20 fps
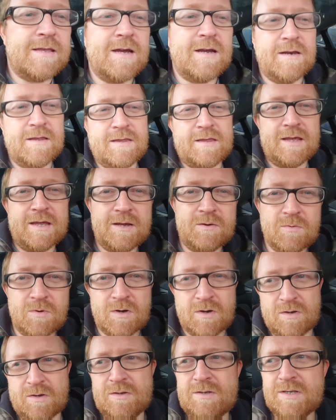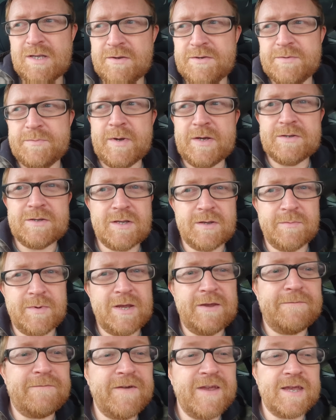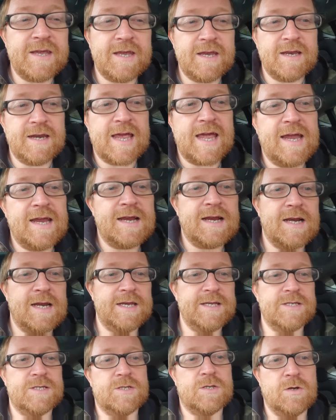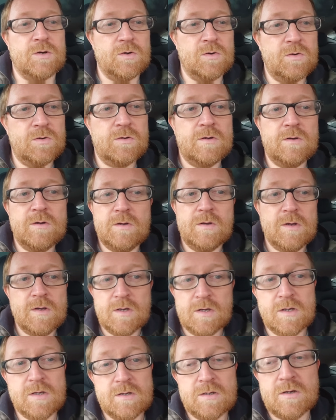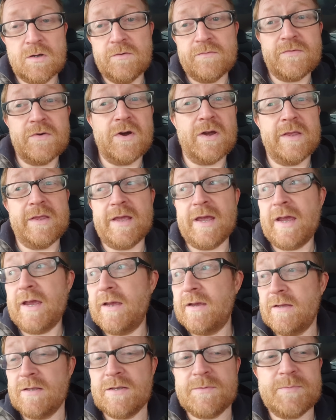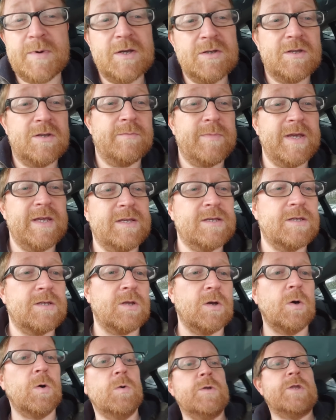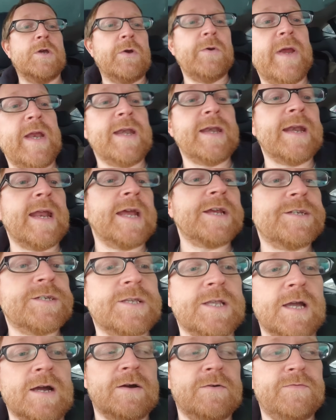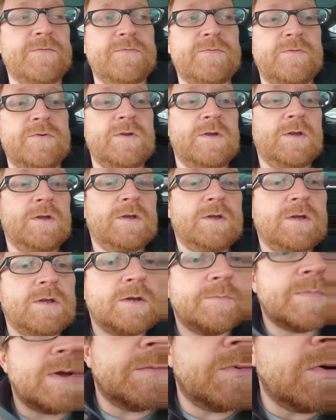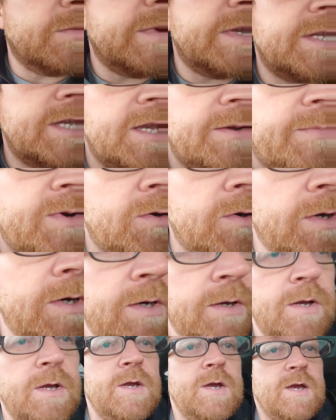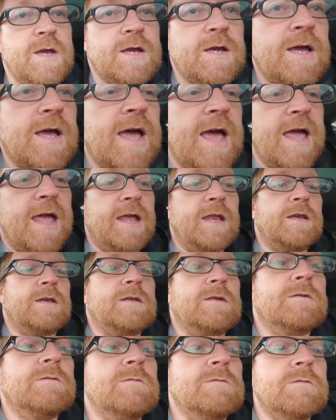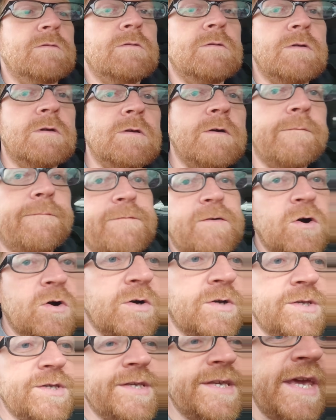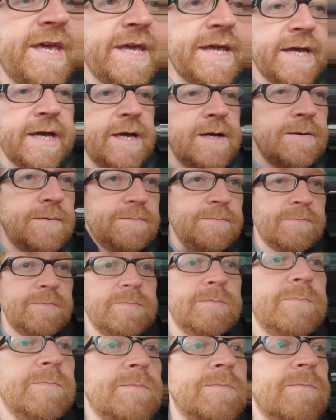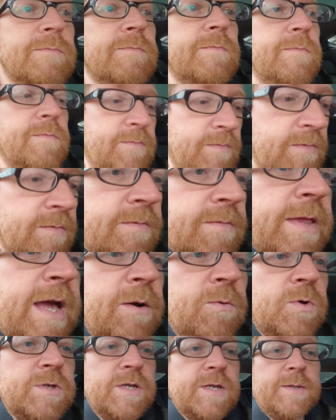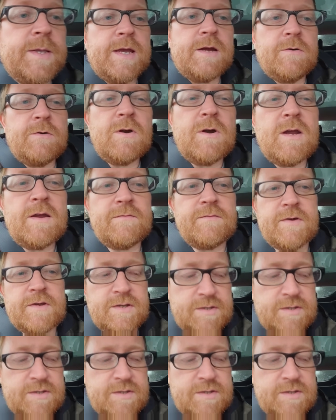the only thing was they're supposed to be thinking angling stall. Couldn't find that. Supposed to be stall doing Nash stuff. Better put my seatbelt on. And Fox Gear, that wasn't there either.